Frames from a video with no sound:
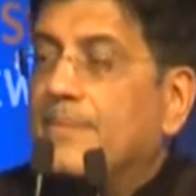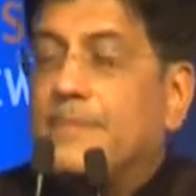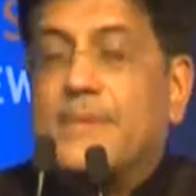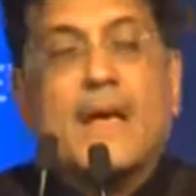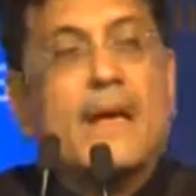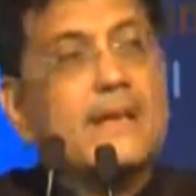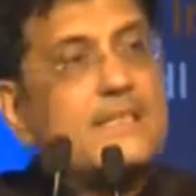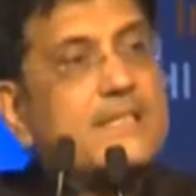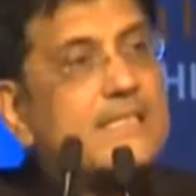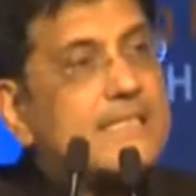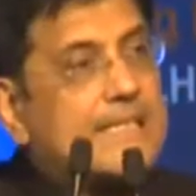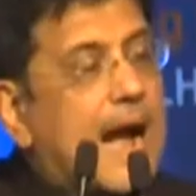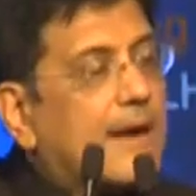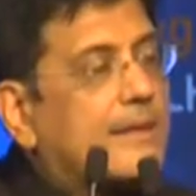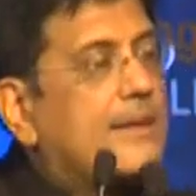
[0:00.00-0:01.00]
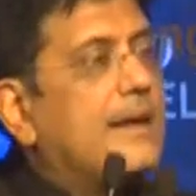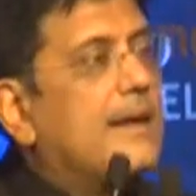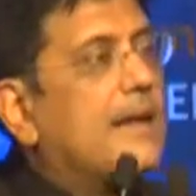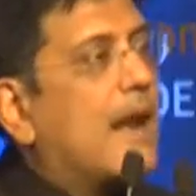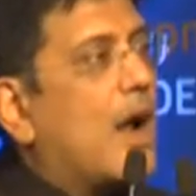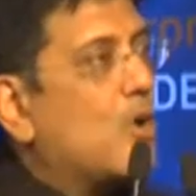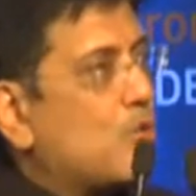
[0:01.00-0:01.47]
They started
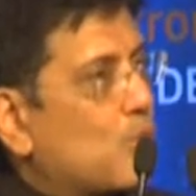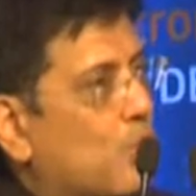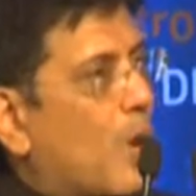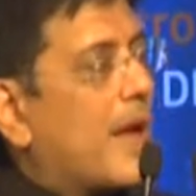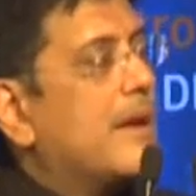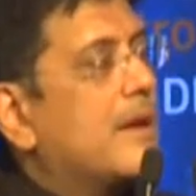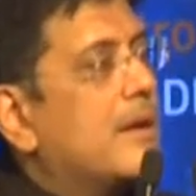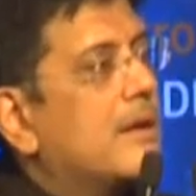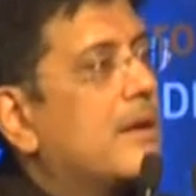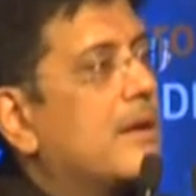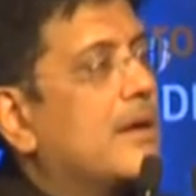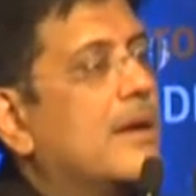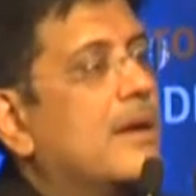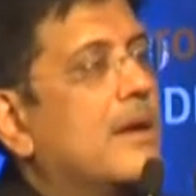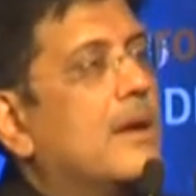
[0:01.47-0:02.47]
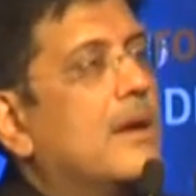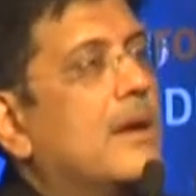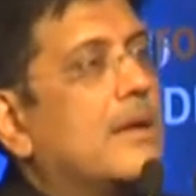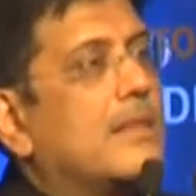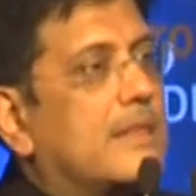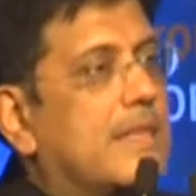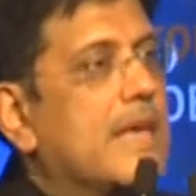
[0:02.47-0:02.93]
around one
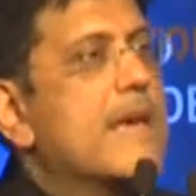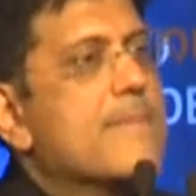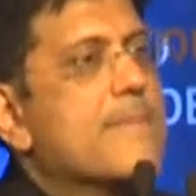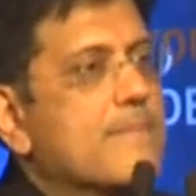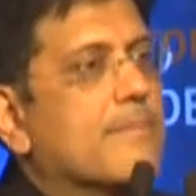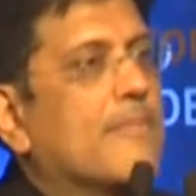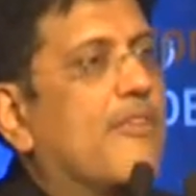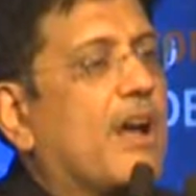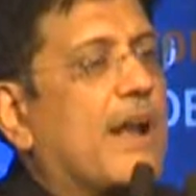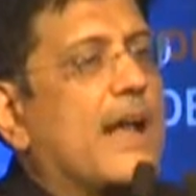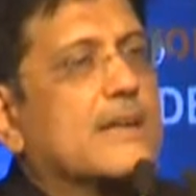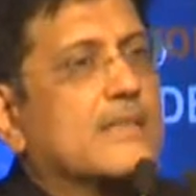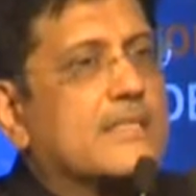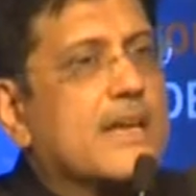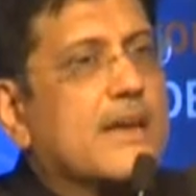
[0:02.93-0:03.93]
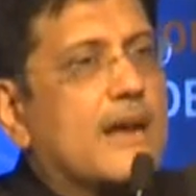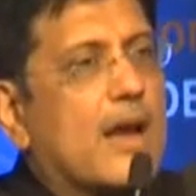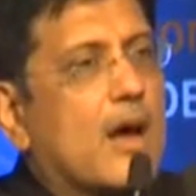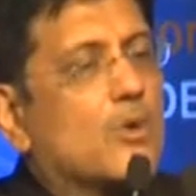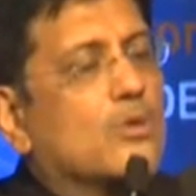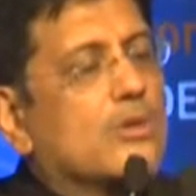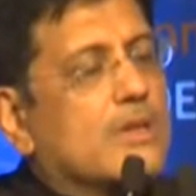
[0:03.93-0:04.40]
theme, Varanasi
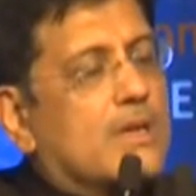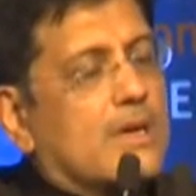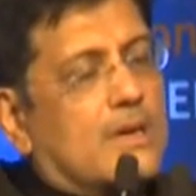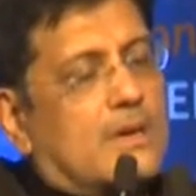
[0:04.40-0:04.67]
around